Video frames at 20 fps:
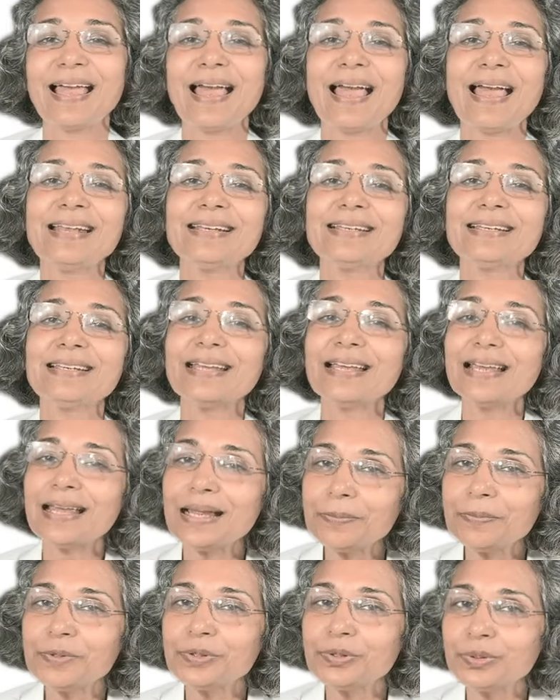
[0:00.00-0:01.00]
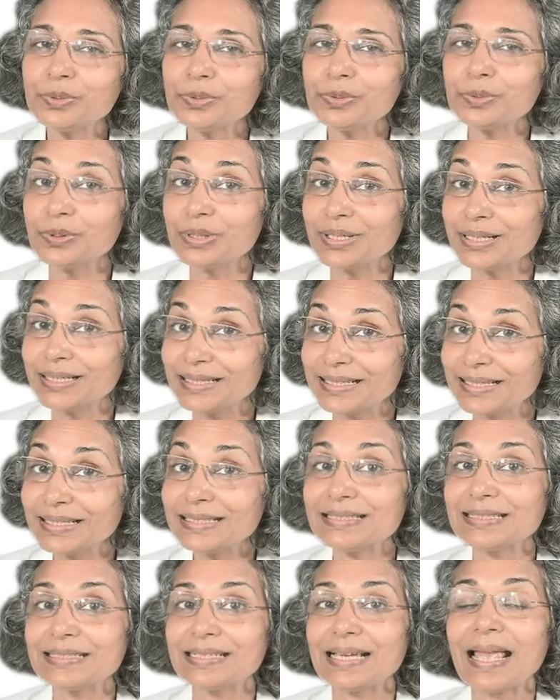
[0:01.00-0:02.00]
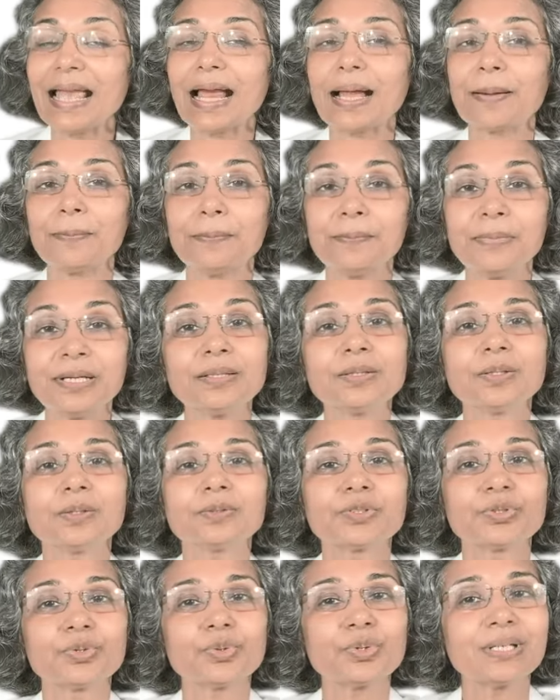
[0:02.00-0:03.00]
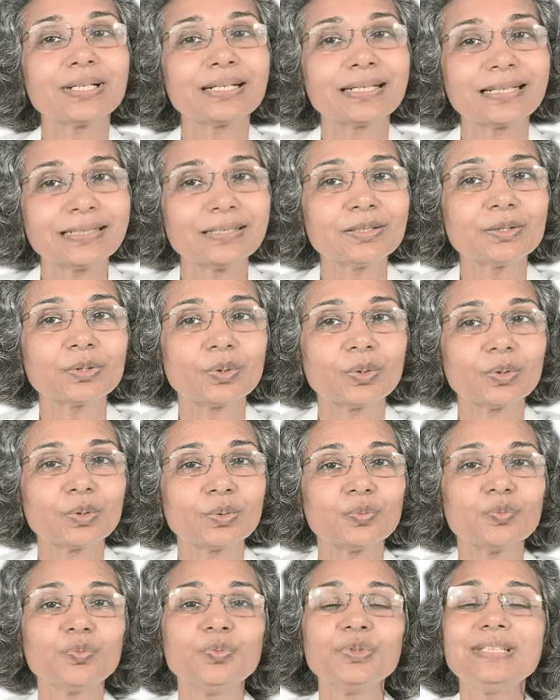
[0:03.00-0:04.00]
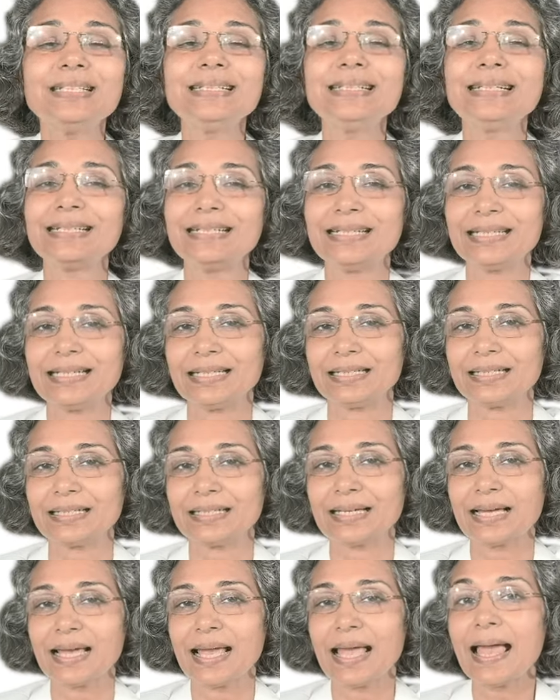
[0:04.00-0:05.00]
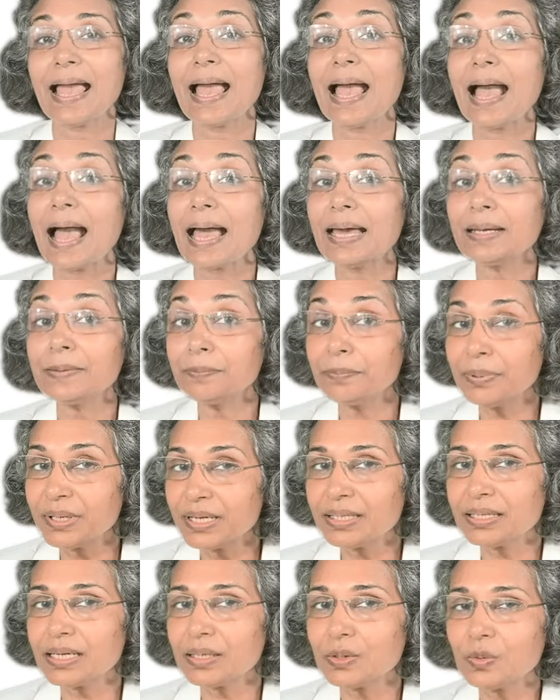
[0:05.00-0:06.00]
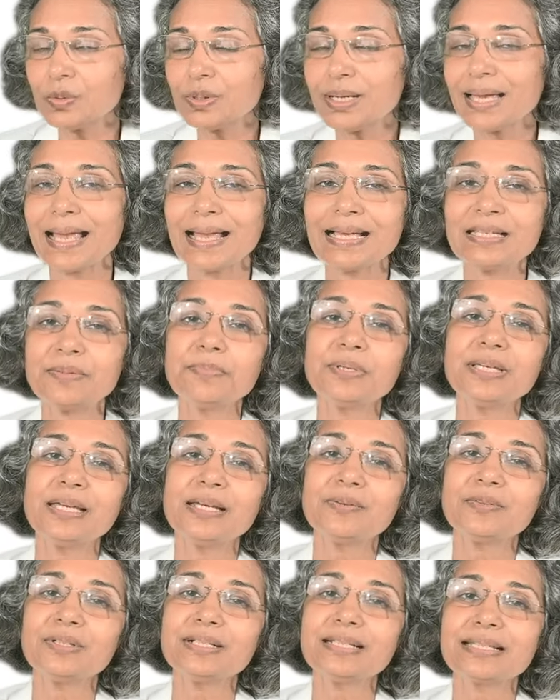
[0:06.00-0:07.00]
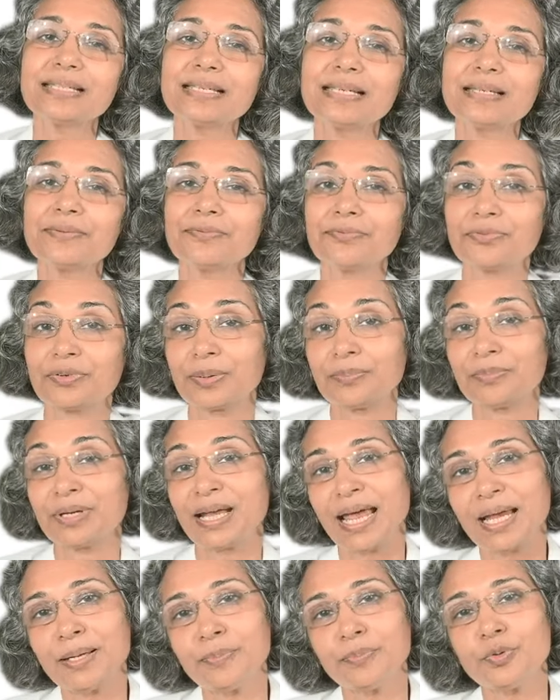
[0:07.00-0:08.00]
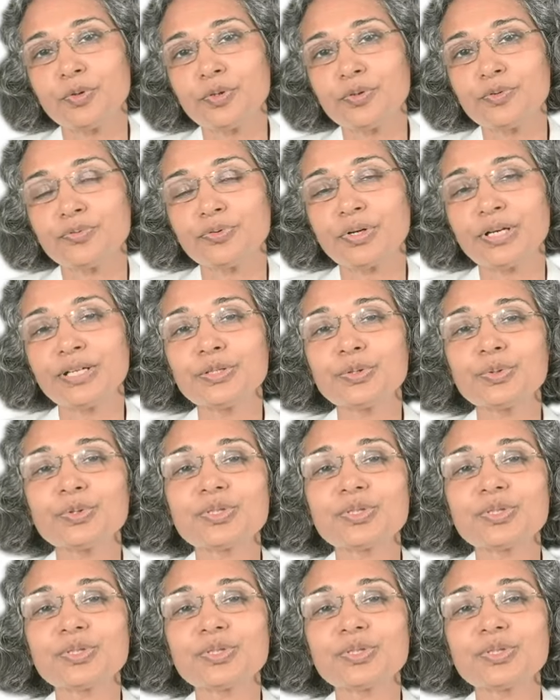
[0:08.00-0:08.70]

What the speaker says: and able to get blood sugar control within a day and bring down HbA1c from 9.5 to